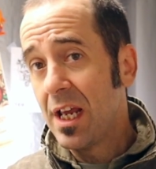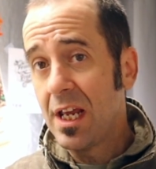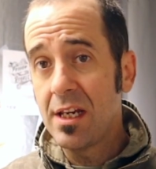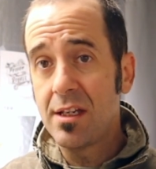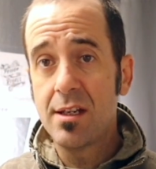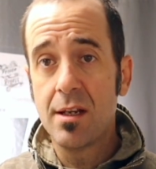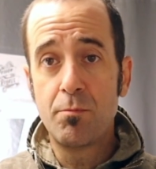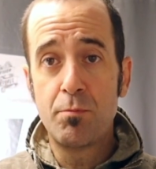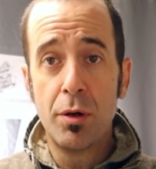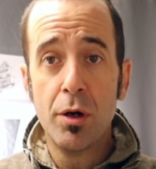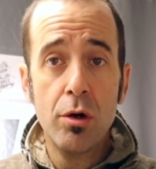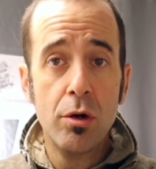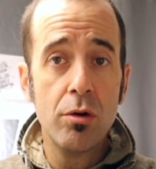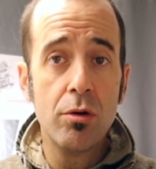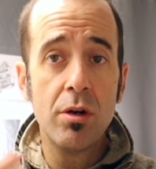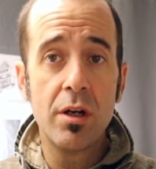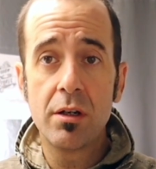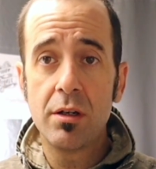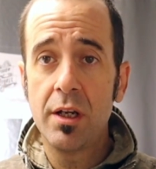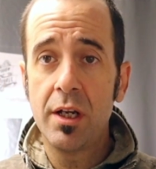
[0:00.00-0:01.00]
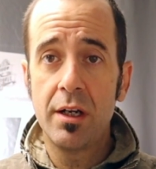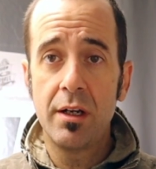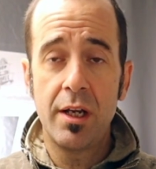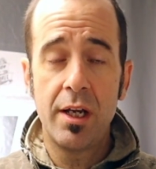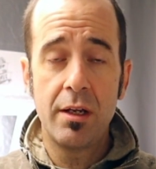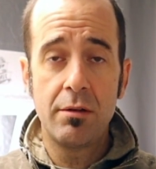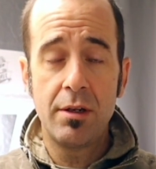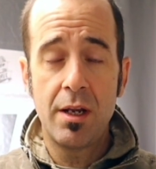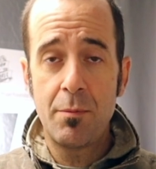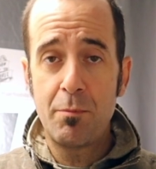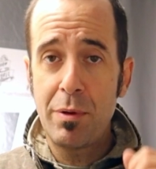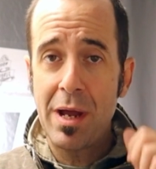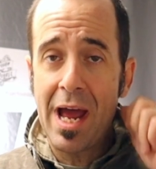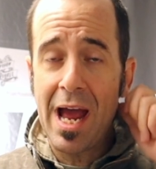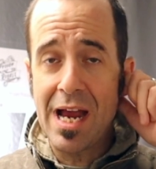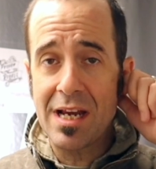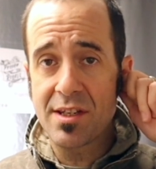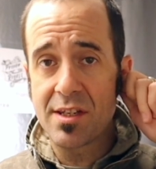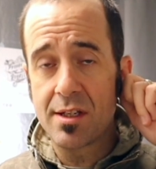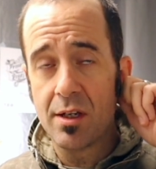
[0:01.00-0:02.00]
He did poo, it
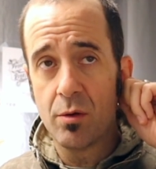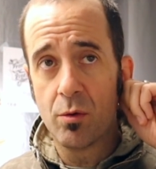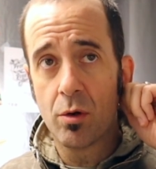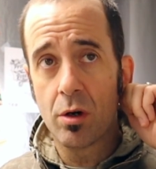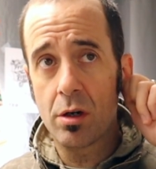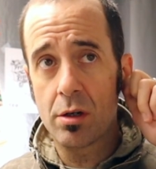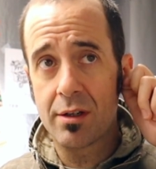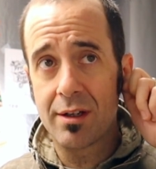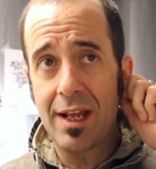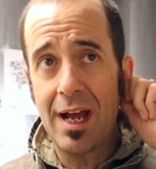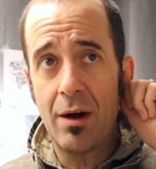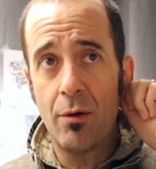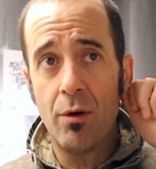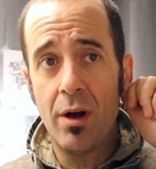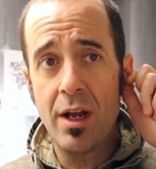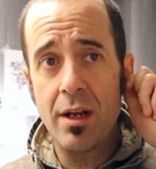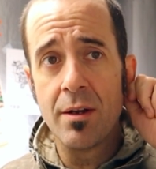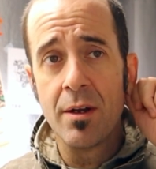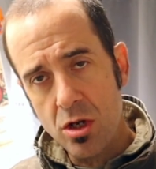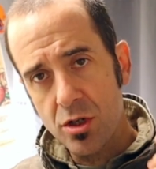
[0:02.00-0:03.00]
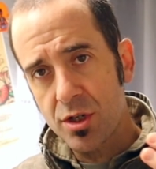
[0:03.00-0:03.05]
passed, it worked that way.